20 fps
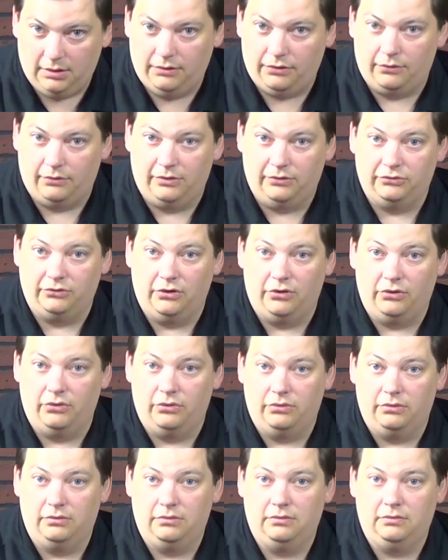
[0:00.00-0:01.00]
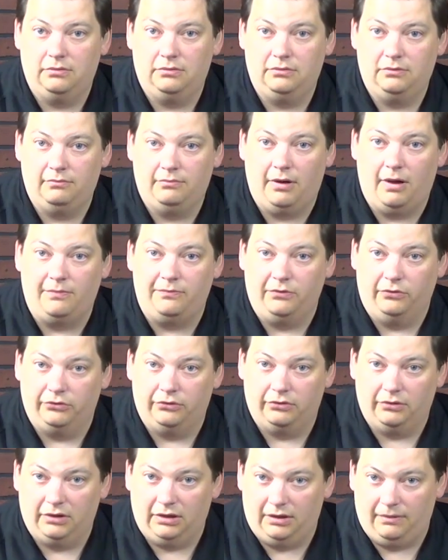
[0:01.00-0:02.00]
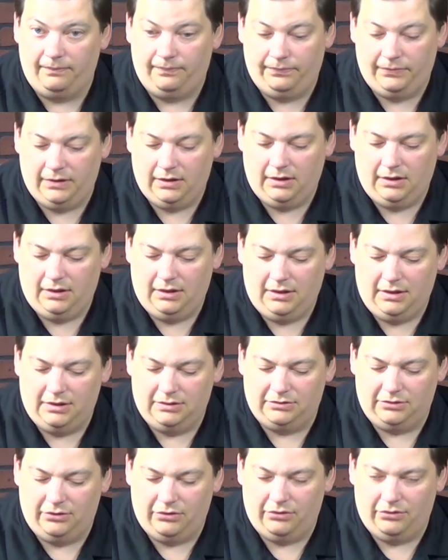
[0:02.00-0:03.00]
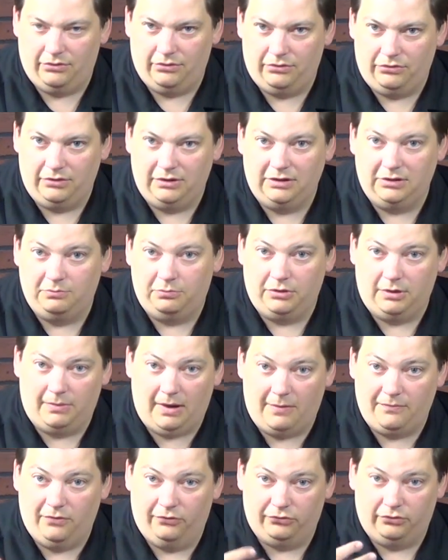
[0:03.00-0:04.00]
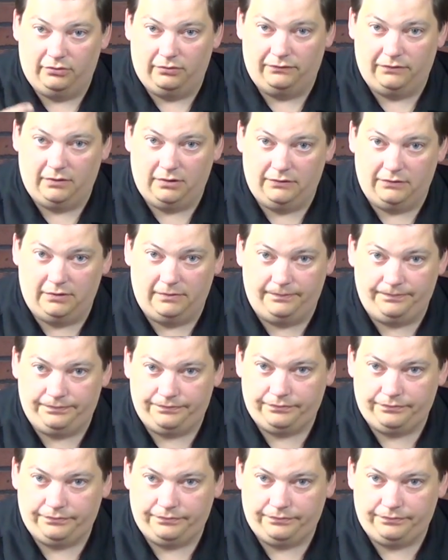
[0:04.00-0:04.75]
There is no pop filter in it, so you need to put a pop filter in front of it,